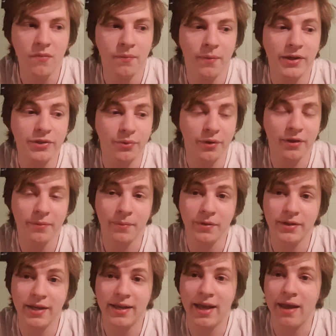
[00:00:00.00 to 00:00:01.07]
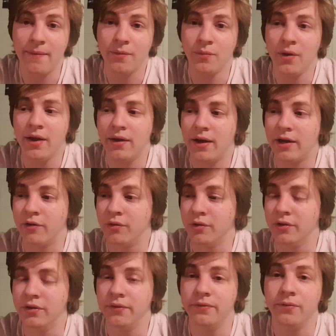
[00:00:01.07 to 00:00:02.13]
My 20th birthday came and went. I
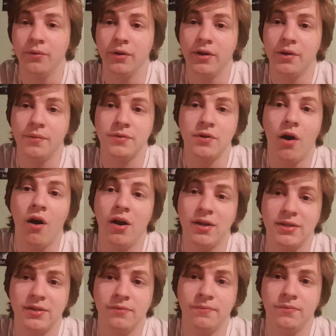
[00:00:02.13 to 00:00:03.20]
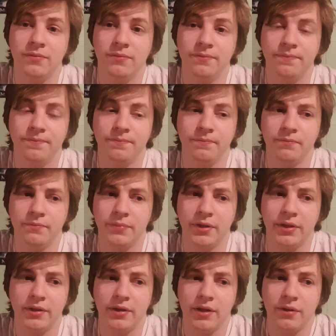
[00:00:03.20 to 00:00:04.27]
grilled for it. It was awesome,
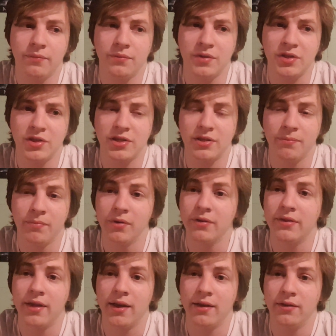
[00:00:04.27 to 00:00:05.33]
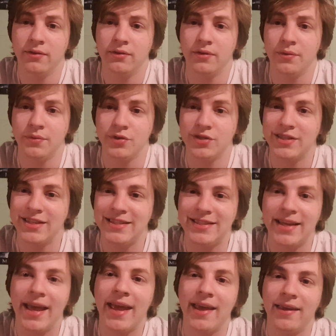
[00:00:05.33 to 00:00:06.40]
but it was just a birthday. It was just a
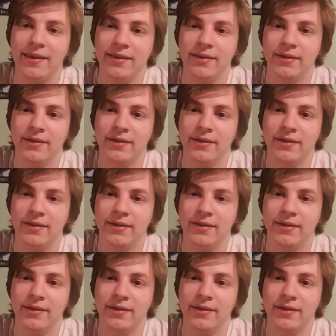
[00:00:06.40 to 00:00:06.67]
day.